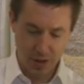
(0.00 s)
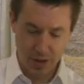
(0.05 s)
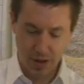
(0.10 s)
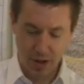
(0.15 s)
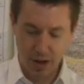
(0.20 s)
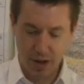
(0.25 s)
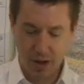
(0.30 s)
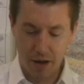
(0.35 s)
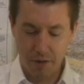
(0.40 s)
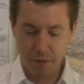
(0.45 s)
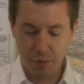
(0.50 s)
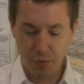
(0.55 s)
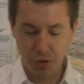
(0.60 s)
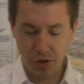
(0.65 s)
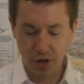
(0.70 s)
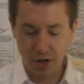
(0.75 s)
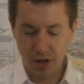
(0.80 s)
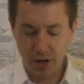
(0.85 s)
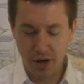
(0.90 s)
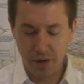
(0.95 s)
I've put
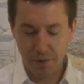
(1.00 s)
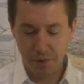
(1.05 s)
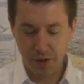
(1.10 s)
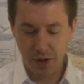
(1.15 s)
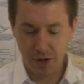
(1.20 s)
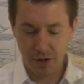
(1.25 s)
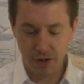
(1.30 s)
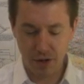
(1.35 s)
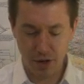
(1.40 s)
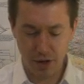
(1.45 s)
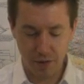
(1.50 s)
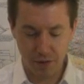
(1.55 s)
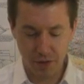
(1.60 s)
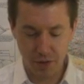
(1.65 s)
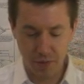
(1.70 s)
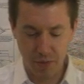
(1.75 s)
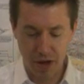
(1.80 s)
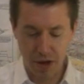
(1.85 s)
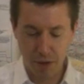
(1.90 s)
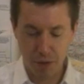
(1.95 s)
in enough here
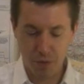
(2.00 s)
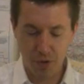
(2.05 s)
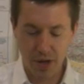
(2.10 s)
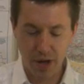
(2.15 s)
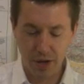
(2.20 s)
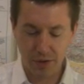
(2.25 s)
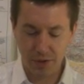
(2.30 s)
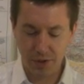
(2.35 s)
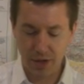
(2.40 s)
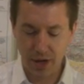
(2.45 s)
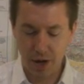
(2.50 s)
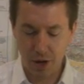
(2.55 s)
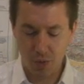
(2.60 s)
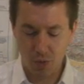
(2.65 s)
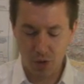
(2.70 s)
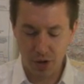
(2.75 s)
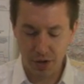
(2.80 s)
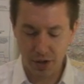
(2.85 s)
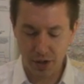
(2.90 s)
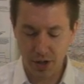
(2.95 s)
to my 3-ounce Guy
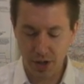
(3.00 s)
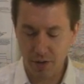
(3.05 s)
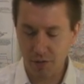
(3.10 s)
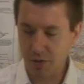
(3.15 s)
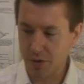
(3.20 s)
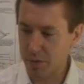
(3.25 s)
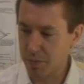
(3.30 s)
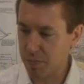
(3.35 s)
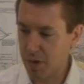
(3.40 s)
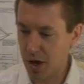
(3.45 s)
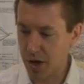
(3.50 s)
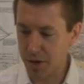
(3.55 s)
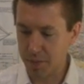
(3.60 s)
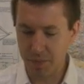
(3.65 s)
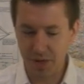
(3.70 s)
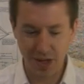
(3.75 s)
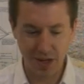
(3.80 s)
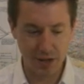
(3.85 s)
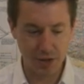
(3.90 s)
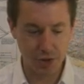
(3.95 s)
one to cover the
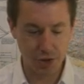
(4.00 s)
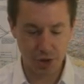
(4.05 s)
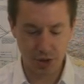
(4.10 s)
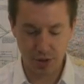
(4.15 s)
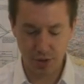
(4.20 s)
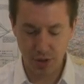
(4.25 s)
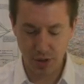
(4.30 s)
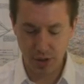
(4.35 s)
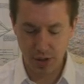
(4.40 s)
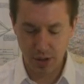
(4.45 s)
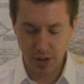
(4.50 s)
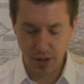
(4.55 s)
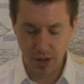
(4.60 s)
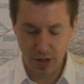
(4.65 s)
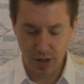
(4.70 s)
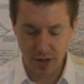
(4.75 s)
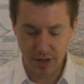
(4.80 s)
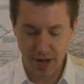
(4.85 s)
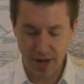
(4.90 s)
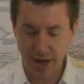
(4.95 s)
bottom inch
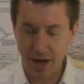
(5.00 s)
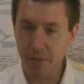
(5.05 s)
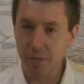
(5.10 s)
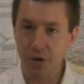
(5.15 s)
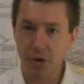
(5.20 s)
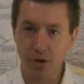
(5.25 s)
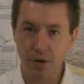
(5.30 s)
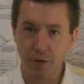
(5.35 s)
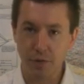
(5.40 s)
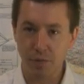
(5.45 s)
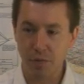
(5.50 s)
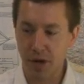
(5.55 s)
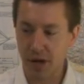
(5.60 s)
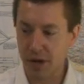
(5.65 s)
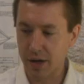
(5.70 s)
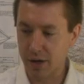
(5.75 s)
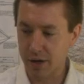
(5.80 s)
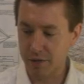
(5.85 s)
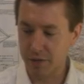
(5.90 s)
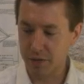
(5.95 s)
diameter
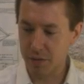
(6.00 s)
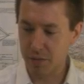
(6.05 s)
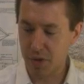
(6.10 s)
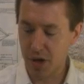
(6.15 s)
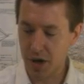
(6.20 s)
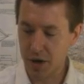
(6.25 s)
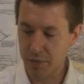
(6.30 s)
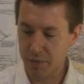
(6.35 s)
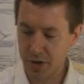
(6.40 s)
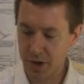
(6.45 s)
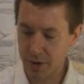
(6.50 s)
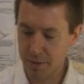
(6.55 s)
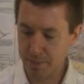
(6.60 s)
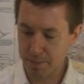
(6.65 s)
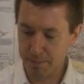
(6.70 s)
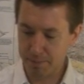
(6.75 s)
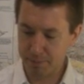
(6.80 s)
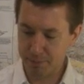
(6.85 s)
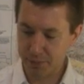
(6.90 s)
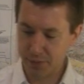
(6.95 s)
of the bottom there.
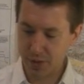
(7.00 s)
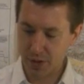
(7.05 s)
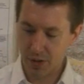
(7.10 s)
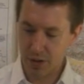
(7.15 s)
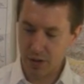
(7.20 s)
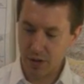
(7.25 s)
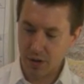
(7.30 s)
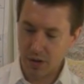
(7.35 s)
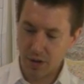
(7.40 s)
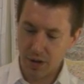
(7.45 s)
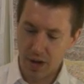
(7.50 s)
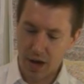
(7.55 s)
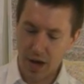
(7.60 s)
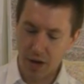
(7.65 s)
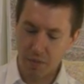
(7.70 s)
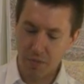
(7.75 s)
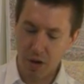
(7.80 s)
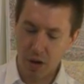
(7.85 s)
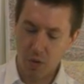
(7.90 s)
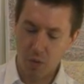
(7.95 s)

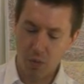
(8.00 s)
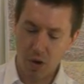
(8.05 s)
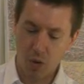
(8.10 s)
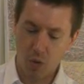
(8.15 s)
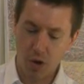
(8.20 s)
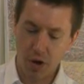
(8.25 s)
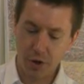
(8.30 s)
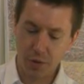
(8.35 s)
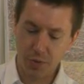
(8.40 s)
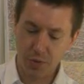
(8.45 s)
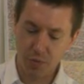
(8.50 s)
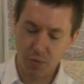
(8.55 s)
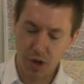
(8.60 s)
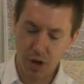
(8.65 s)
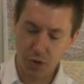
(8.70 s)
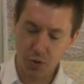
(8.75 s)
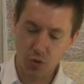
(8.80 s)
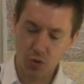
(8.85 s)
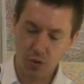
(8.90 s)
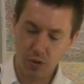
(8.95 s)
Added my water's been
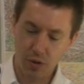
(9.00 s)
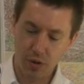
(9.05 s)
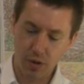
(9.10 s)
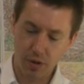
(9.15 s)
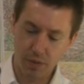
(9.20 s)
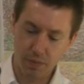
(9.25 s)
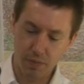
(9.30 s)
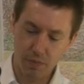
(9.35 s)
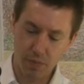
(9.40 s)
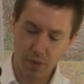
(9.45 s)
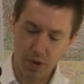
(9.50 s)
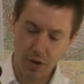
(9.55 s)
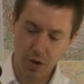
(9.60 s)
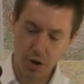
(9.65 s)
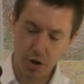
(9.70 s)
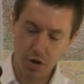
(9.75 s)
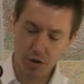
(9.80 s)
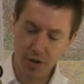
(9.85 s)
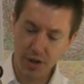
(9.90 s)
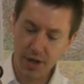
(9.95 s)
brought to an
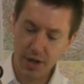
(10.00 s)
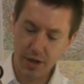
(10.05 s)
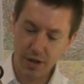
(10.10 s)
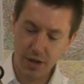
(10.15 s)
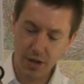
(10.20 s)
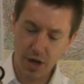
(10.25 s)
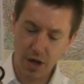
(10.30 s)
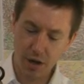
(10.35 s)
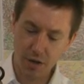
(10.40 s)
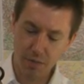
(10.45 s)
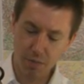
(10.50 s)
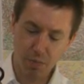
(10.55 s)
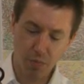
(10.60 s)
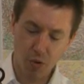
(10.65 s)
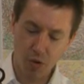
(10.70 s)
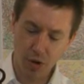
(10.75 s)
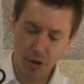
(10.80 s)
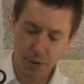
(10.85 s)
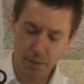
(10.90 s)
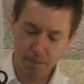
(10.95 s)
early young
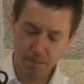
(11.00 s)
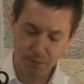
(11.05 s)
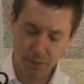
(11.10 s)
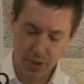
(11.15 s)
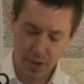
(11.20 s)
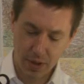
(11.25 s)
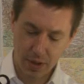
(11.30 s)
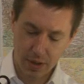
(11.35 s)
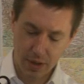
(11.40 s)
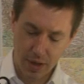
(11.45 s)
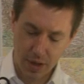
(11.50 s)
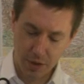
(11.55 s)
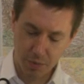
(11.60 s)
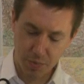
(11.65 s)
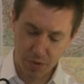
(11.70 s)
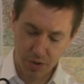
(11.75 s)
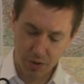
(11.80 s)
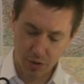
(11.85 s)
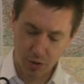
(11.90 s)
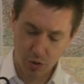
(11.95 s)
boil and has
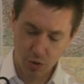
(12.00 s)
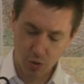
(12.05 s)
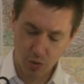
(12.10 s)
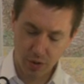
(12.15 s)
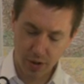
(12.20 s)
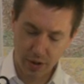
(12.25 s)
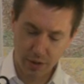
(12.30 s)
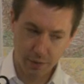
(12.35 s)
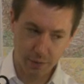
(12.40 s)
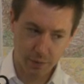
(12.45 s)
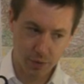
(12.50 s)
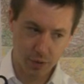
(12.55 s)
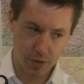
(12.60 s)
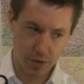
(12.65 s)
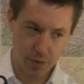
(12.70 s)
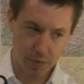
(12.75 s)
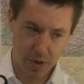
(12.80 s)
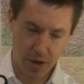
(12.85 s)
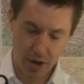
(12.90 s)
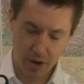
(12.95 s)
been cooling
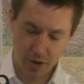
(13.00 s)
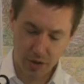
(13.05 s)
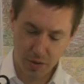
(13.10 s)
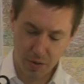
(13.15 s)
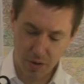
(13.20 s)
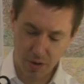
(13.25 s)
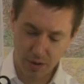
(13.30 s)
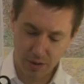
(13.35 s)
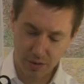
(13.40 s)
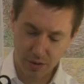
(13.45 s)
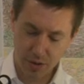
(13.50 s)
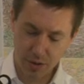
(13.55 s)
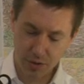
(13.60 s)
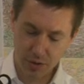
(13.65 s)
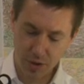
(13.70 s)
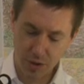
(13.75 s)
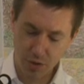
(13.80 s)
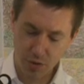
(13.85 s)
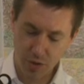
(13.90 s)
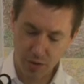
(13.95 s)
for about
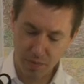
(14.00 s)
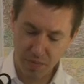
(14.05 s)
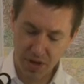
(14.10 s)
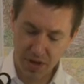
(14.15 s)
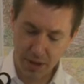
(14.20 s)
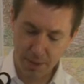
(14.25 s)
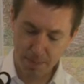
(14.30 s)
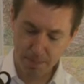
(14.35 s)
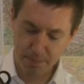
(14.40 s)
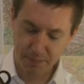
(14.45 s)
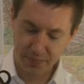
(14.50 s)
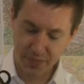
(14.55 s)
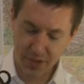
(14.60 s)
just under a minute.